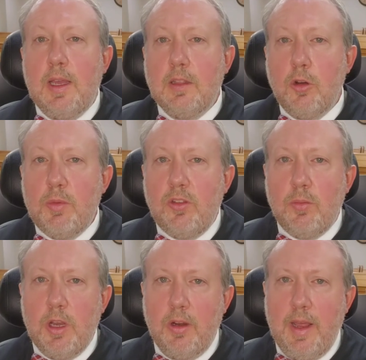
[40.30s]
In low
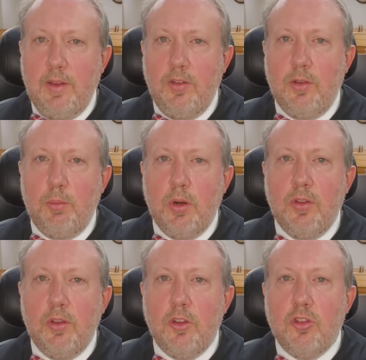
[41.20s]
misdemeanor cases, a
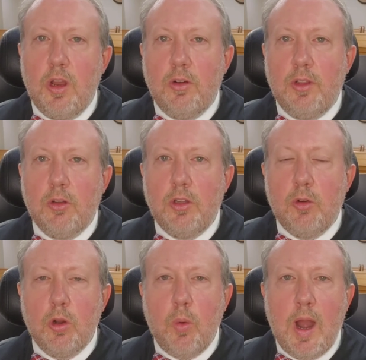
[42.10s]
person is generally only
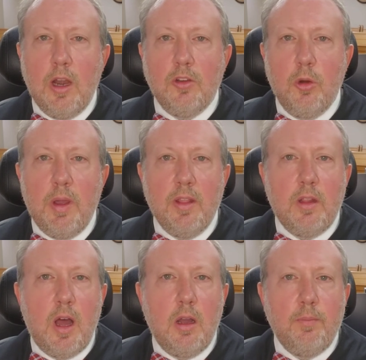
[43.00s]
required to obey the
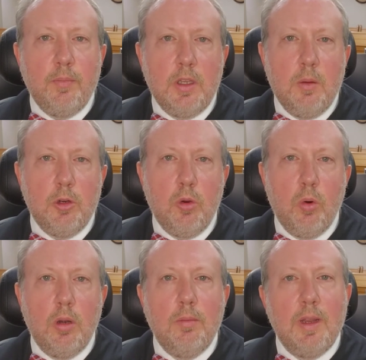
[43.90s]
law, come to
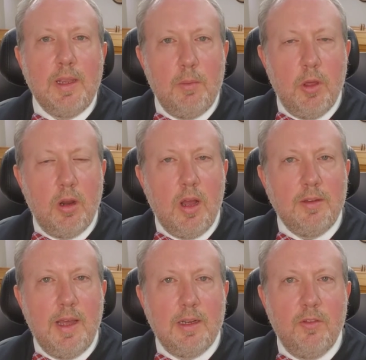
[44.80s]
court, and keep their
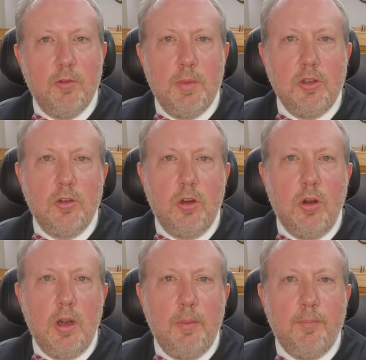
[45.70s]
contact information
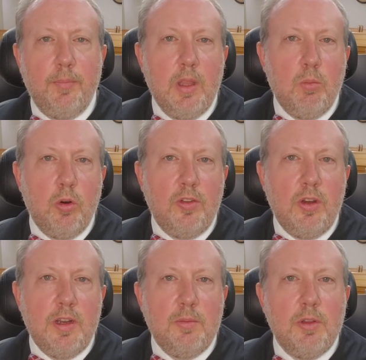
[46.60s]
current. In more
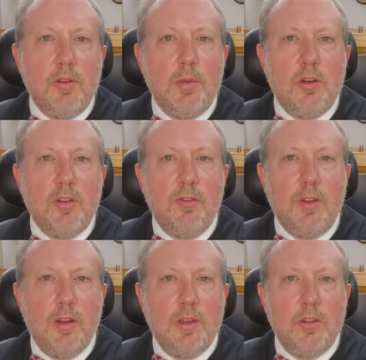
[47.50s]
serious misdemeanors and
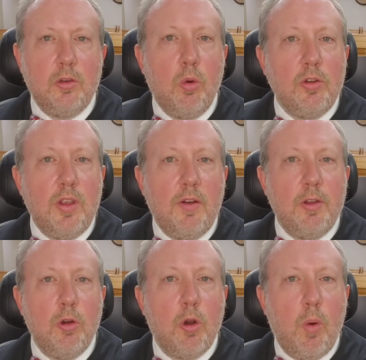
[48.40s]
felonies, courts
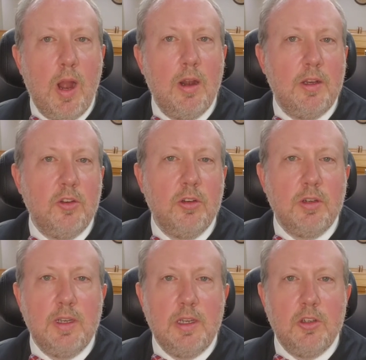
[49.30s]
often require additional
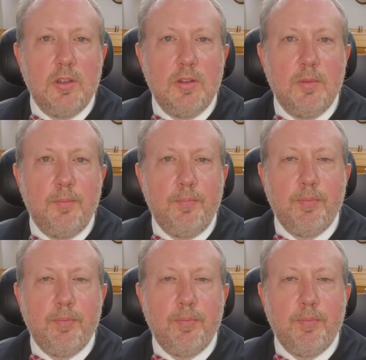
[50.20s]
conditions.